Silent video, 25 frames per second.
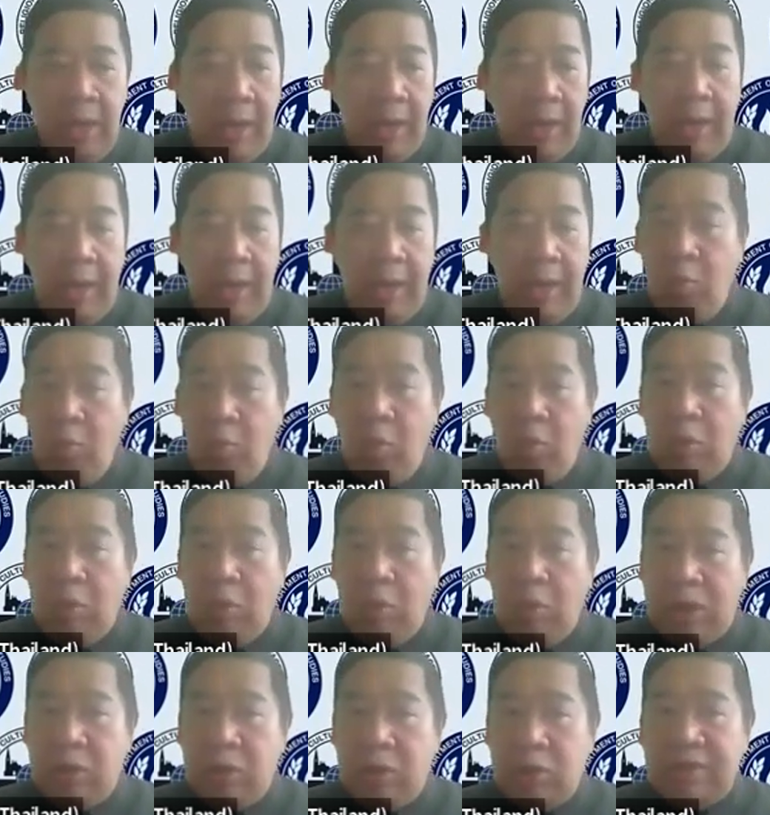When we
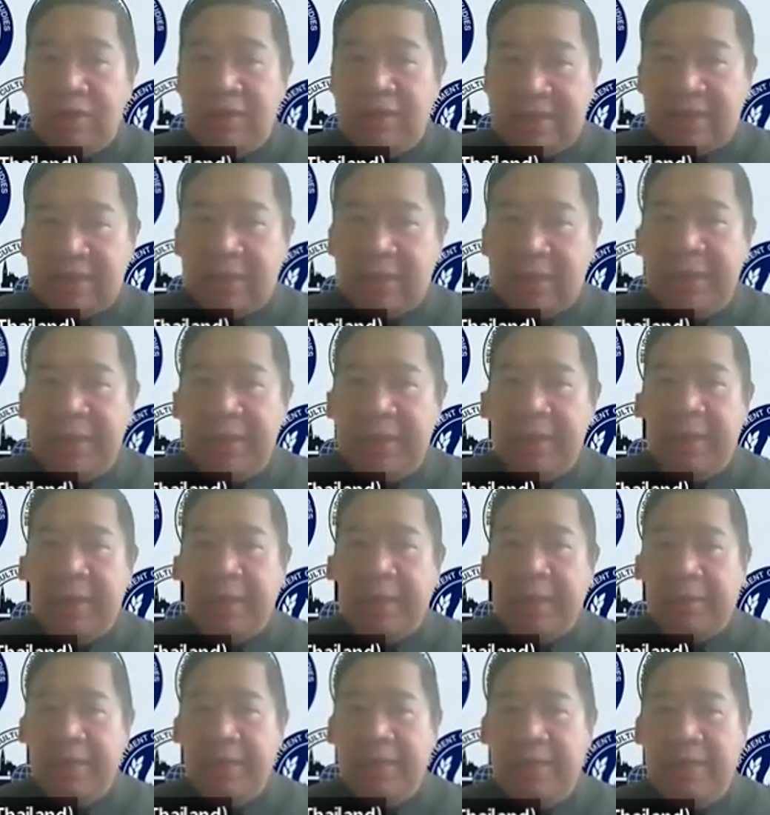do
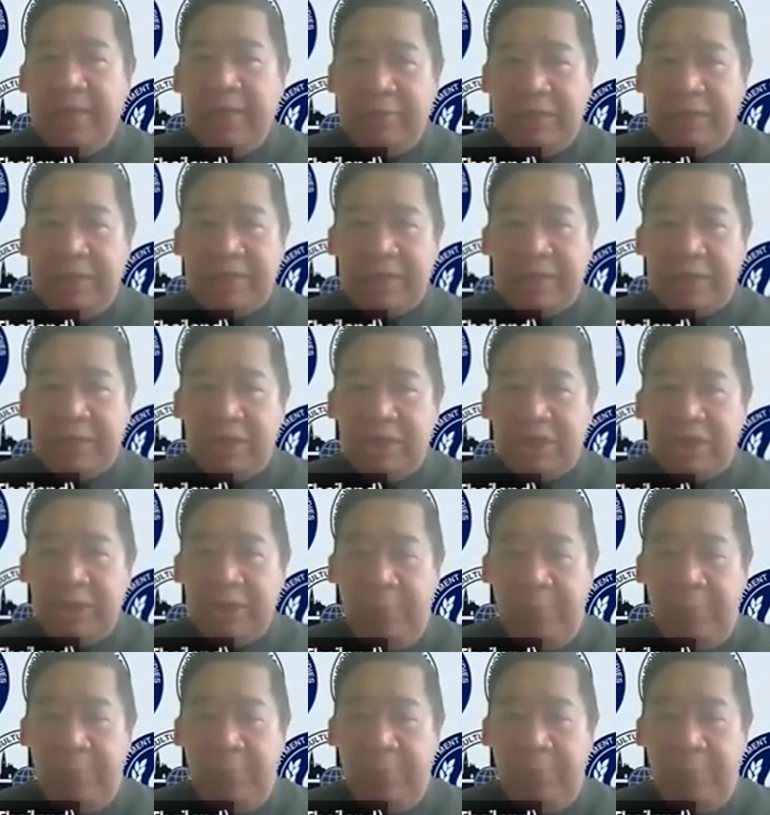disciplinary research,